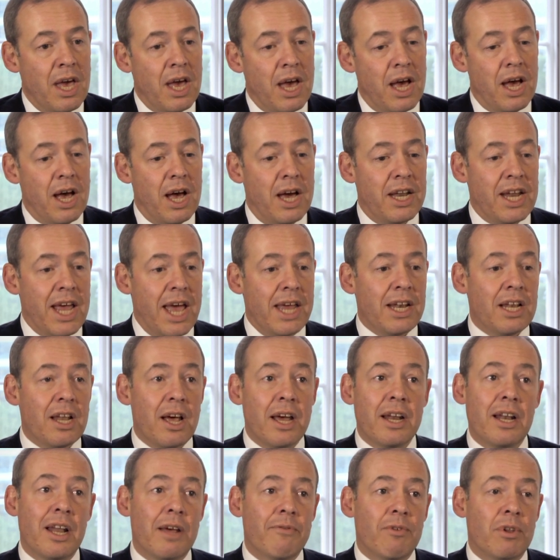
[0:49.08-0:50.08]
At a
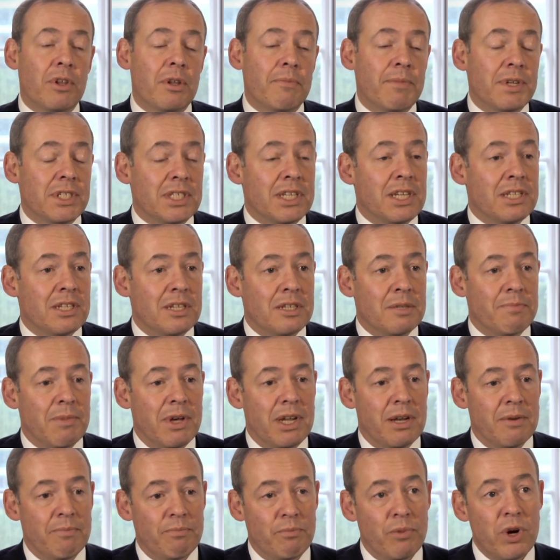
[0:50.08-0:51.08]
headline level, the business has
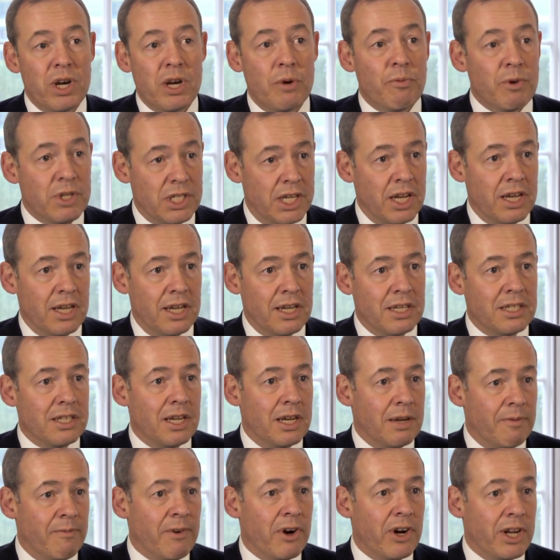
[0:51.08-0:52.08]
been pretty resilient
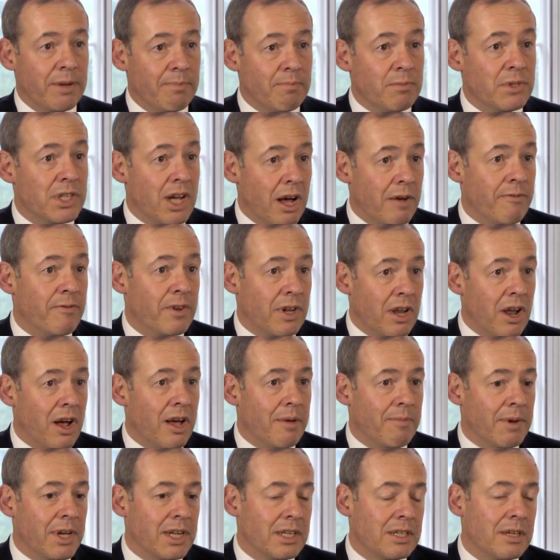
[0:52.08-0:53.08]
in a very tough
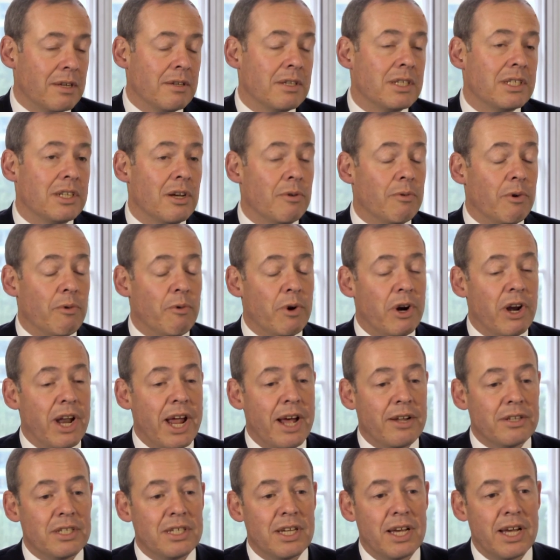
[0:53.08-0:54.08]
climate. So we're
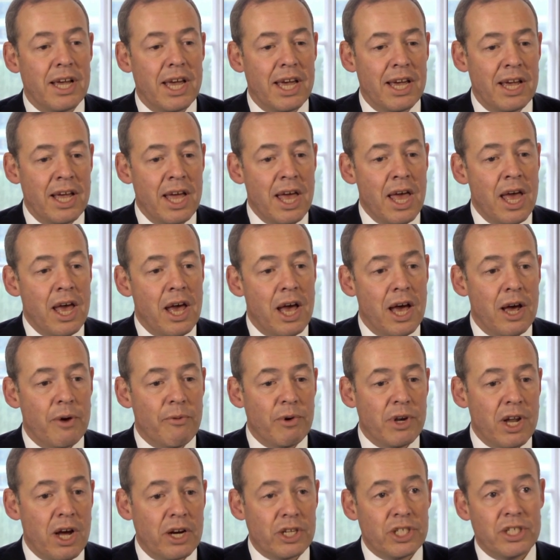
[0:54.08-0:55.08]
announcing a
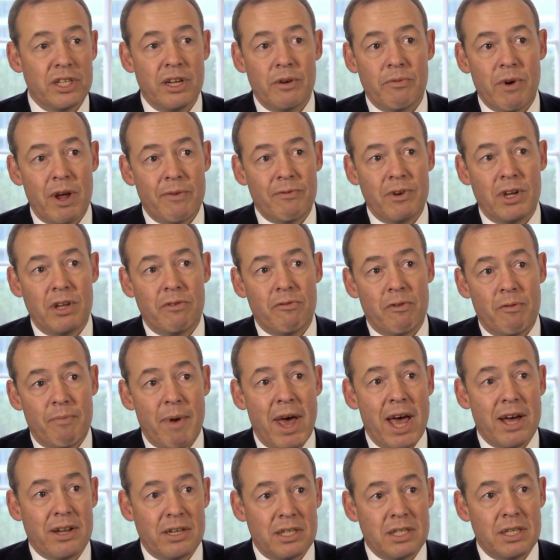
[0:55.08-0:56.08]
reduction in revenue of
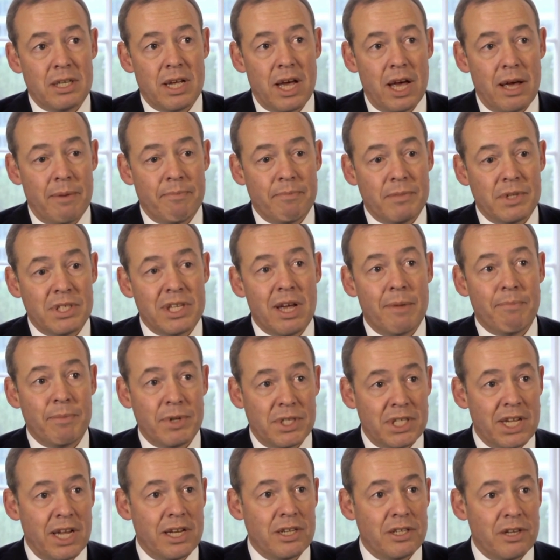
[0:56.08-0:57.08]
about
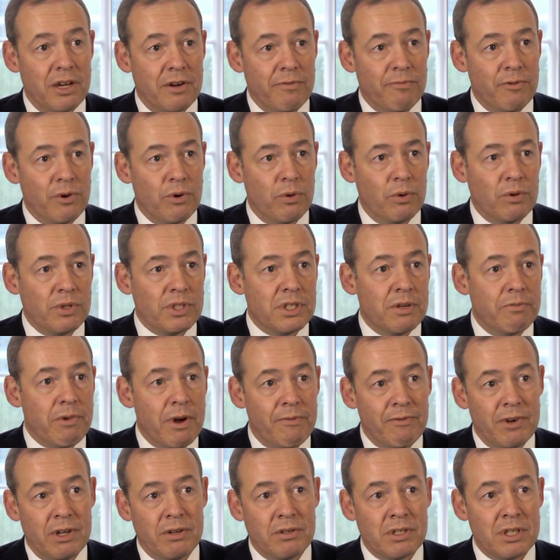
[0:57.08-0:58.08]
10% overall. So
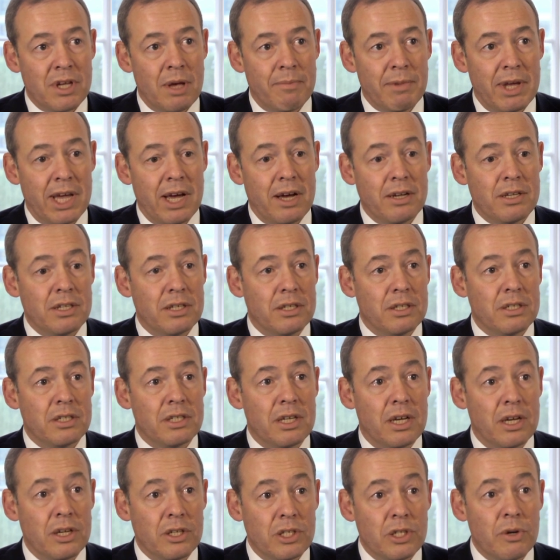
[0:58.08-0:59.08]
revenue's coming out
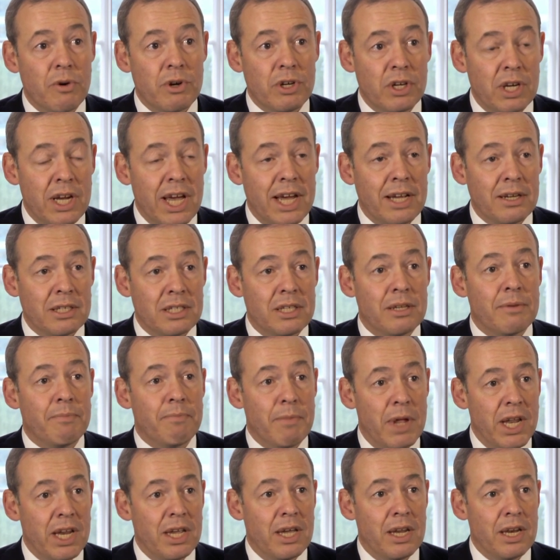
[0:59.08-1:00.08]
at 208
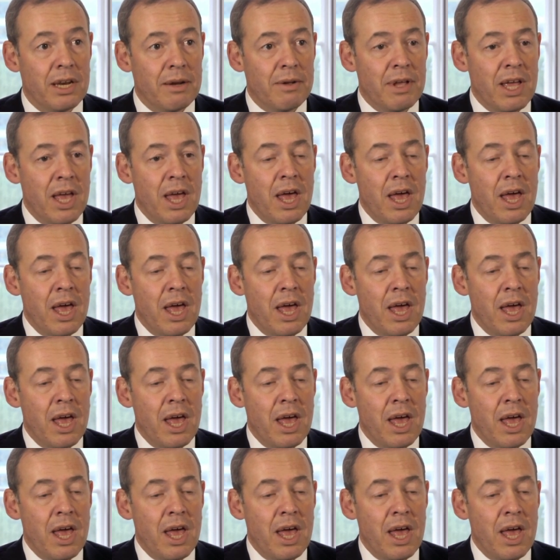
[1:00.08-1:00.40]
million.